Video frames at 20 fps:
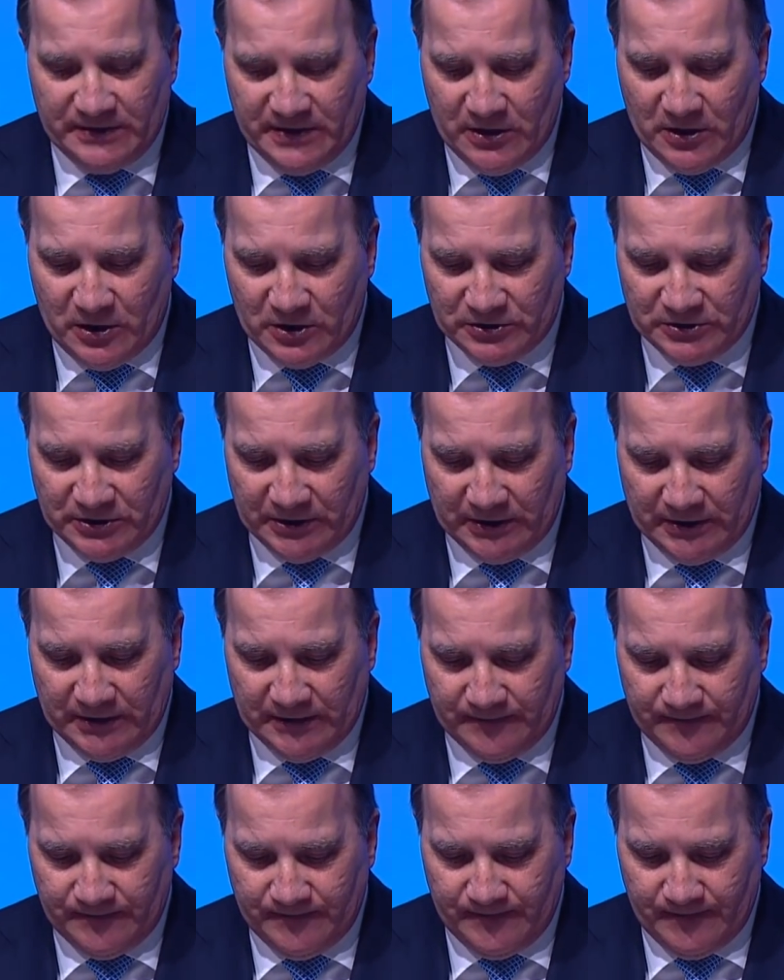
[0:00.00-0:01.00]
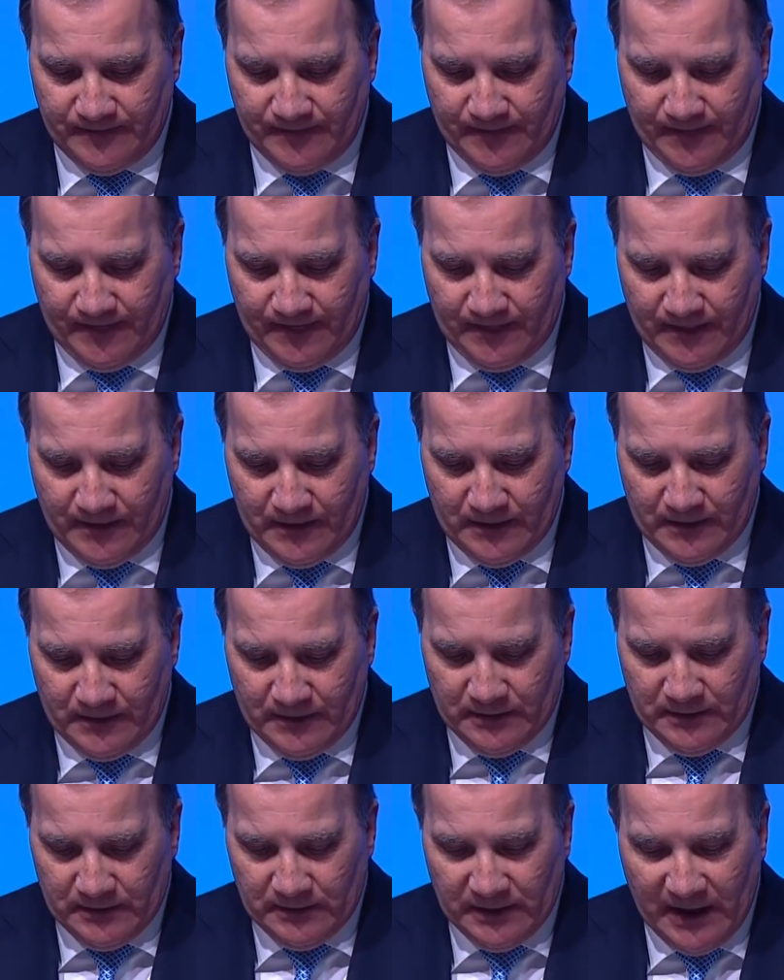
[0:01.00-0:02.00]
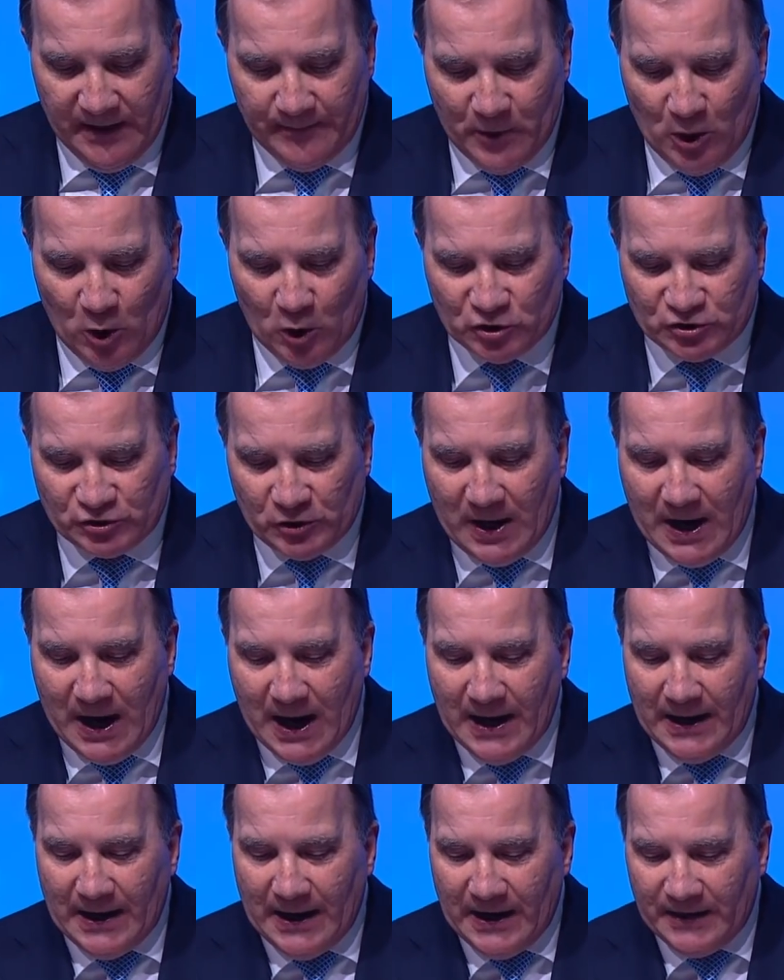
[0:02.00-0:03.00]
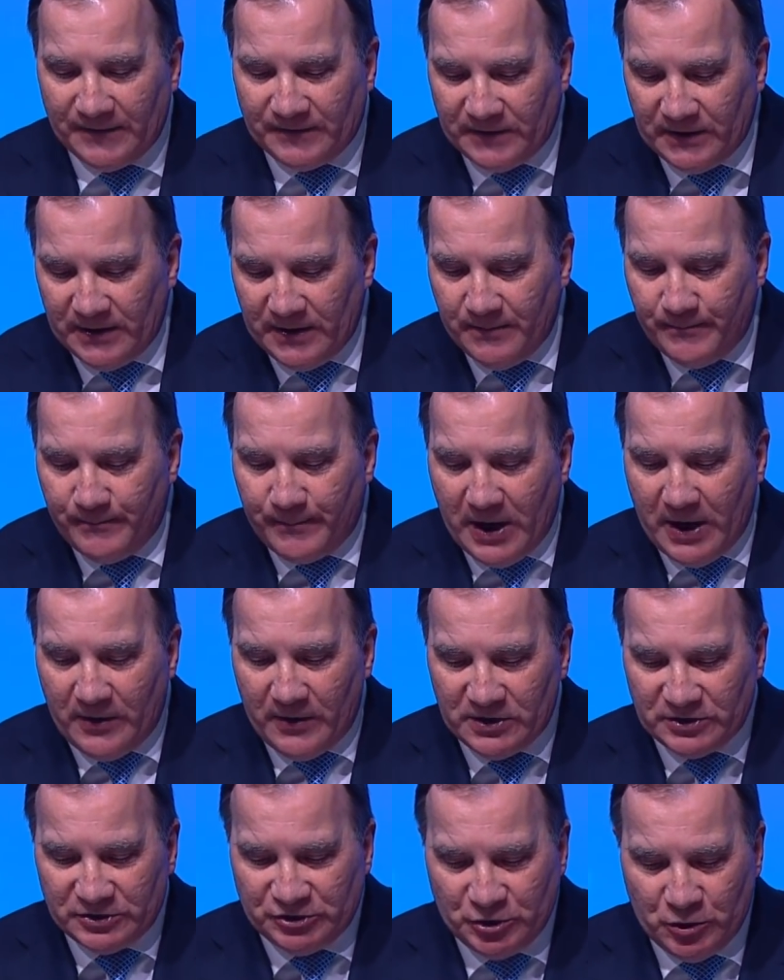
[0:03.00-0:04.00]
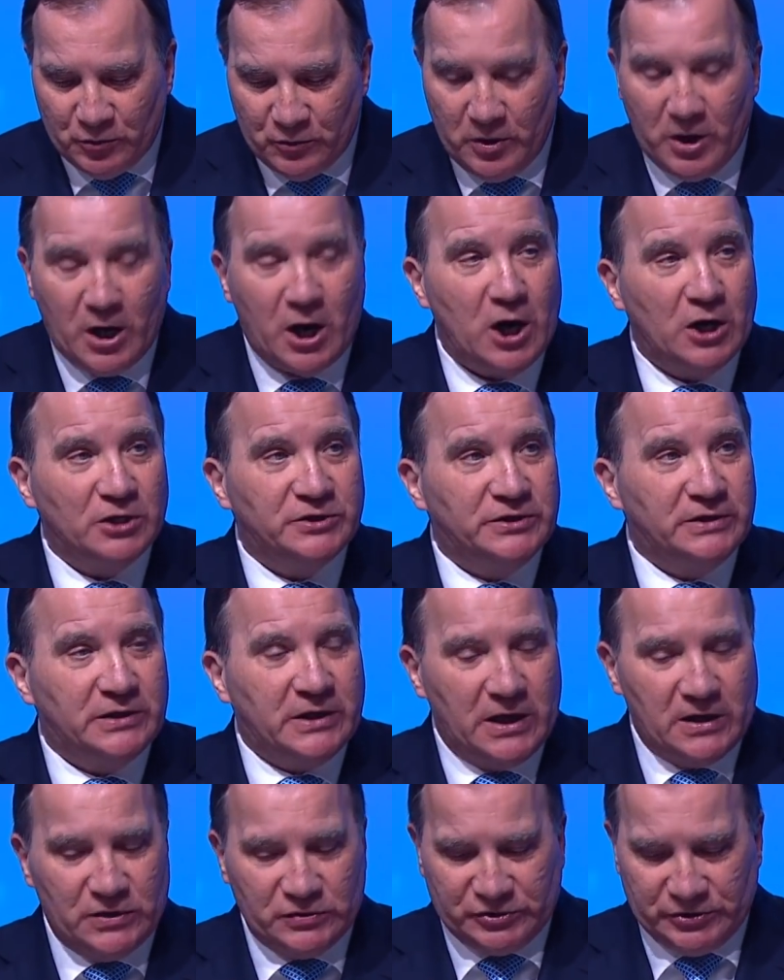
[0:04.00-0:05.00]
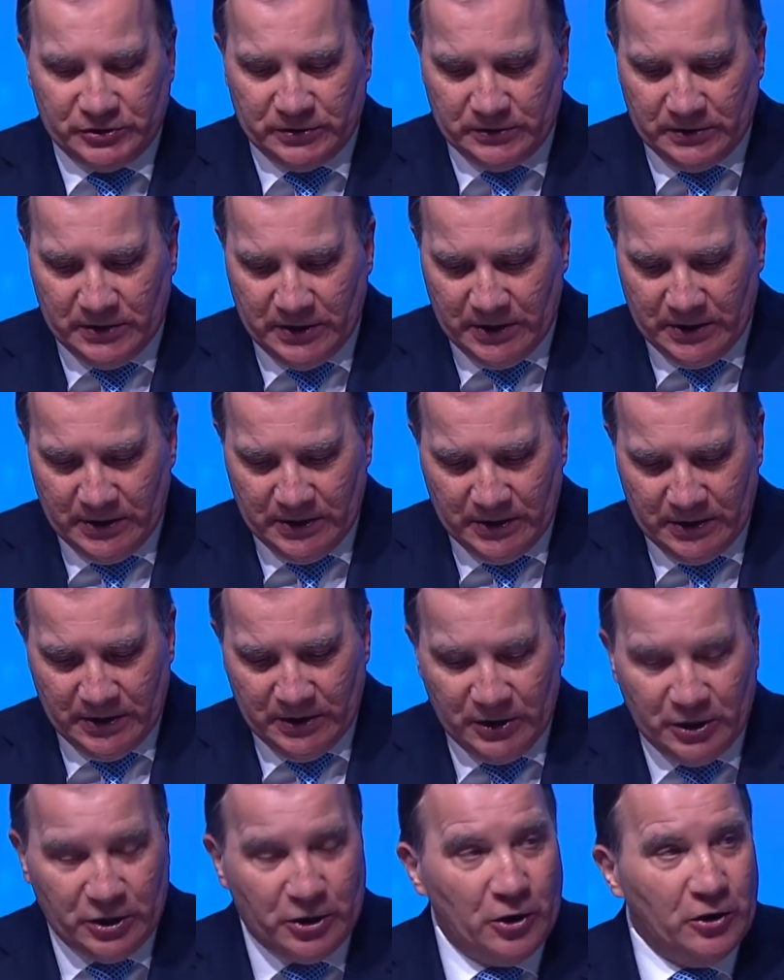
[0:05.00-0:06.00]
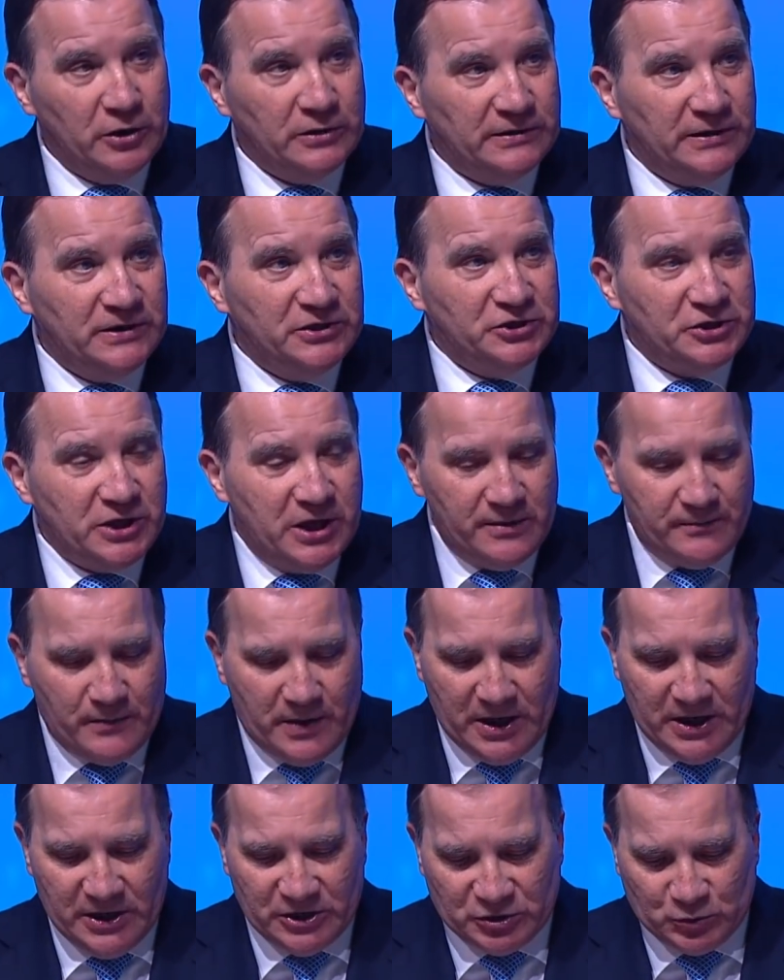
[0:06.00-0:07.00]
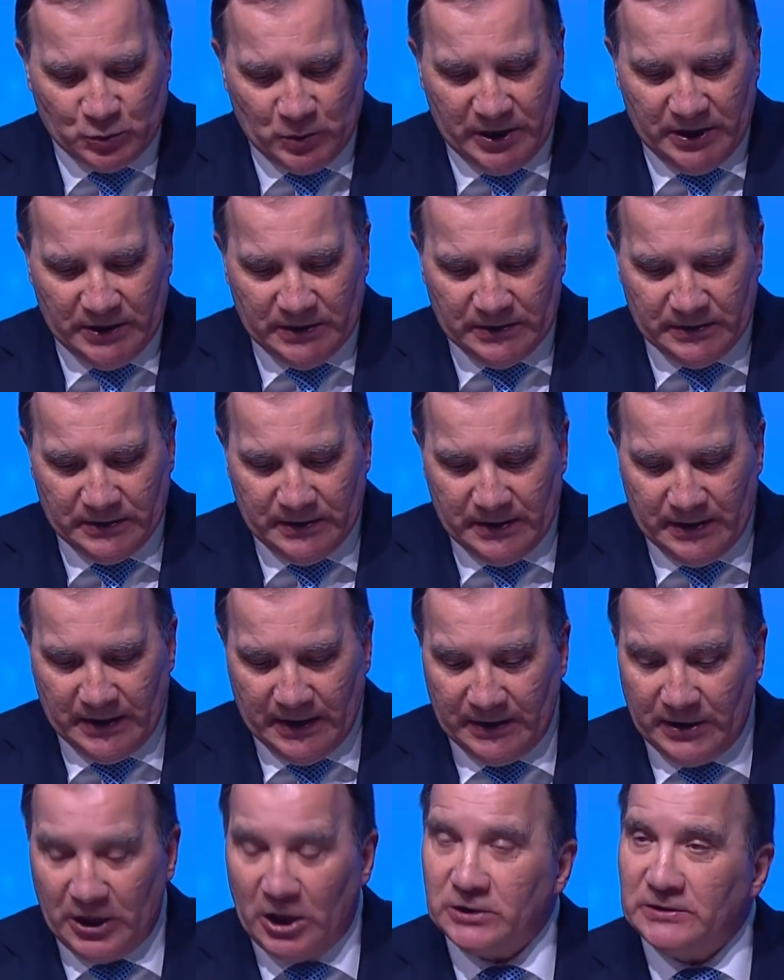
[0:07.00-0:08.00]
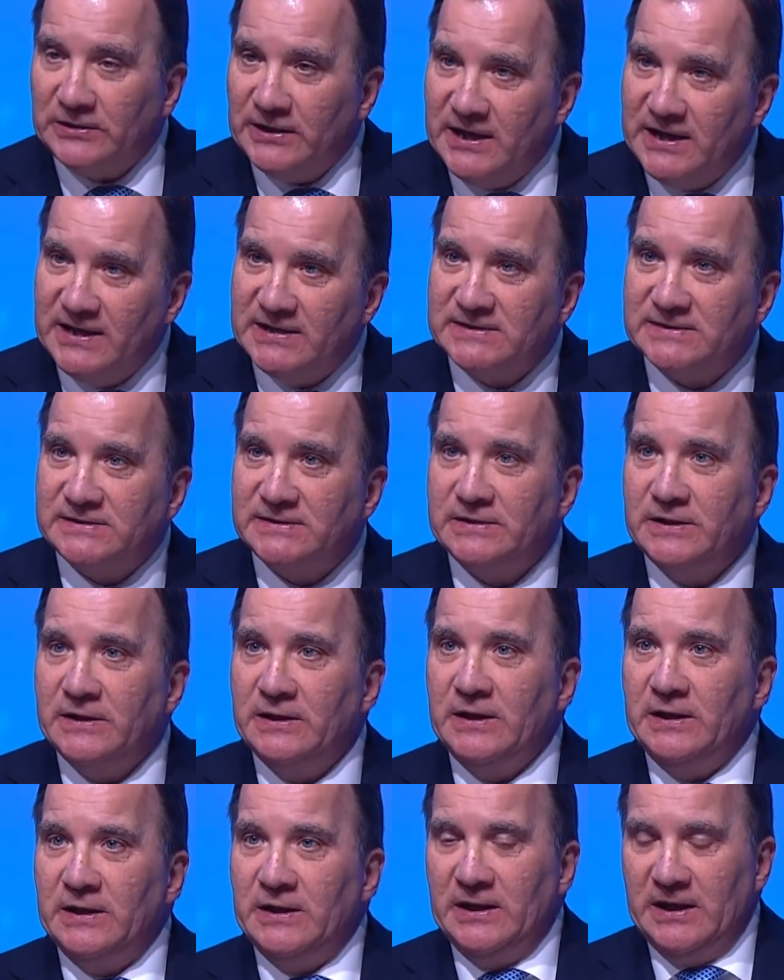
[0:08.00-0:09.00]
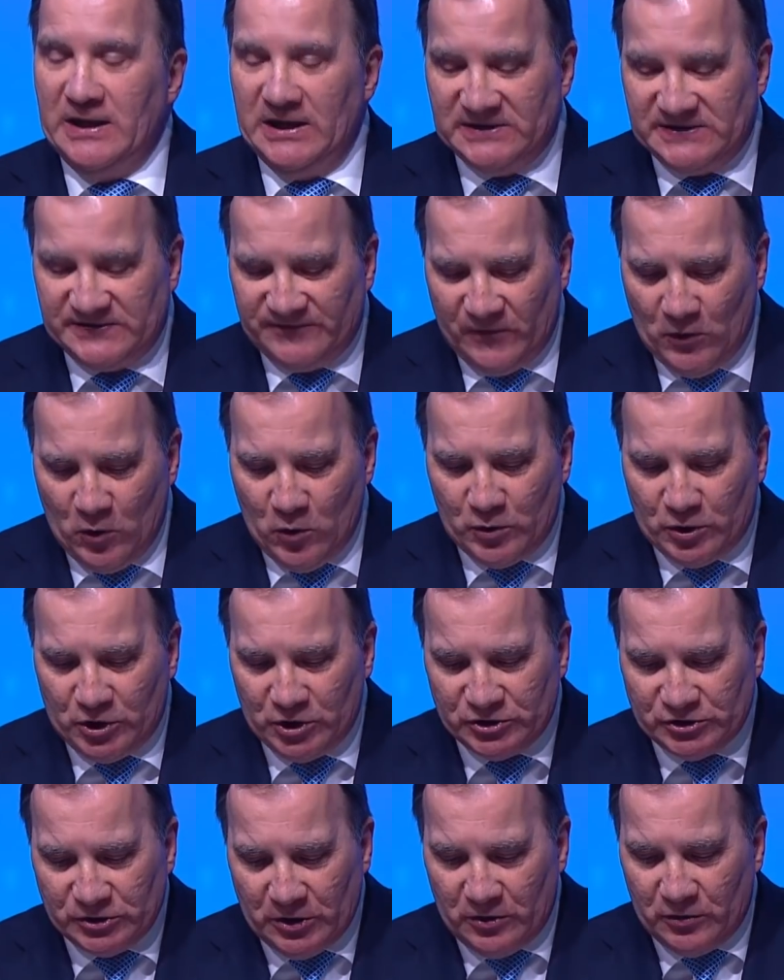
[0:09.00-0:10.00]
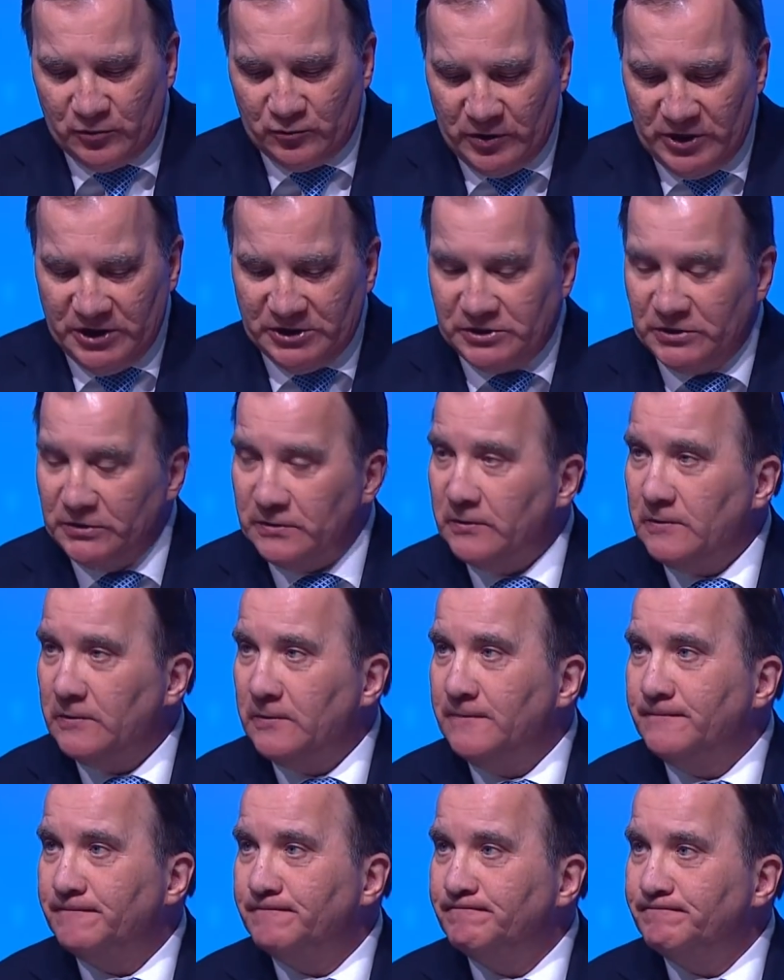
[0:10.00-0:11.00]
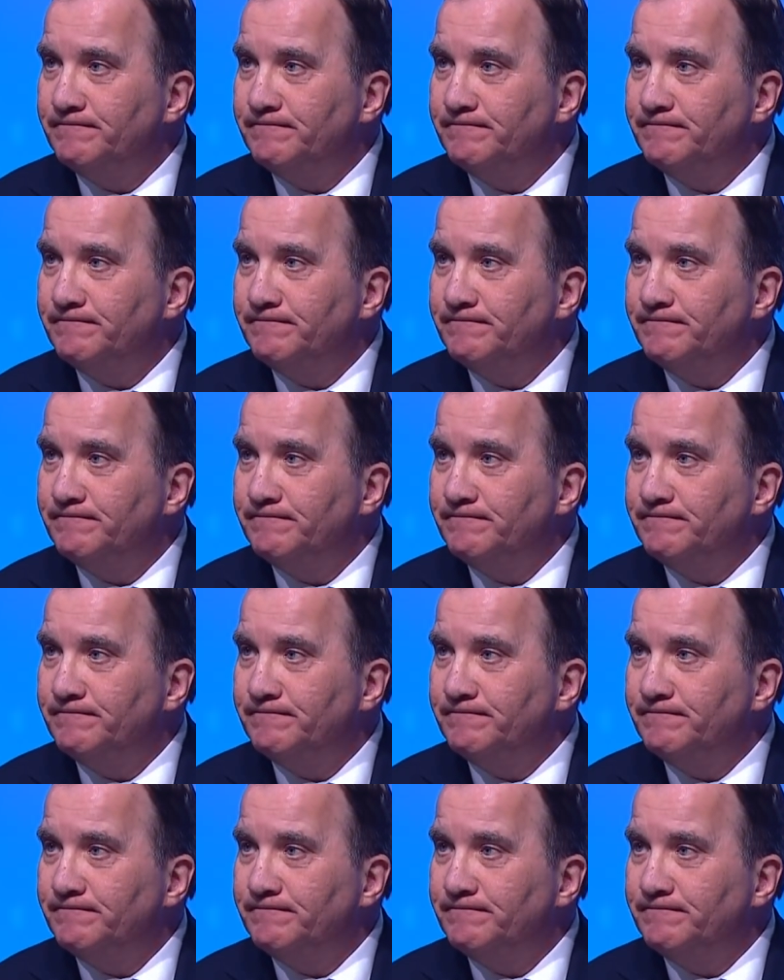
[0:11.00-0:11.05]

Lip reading: the Arctic. Let me also highlight the Barents Euro-Arctic Council, currently chaired by Sweden, and not least its focus on regional,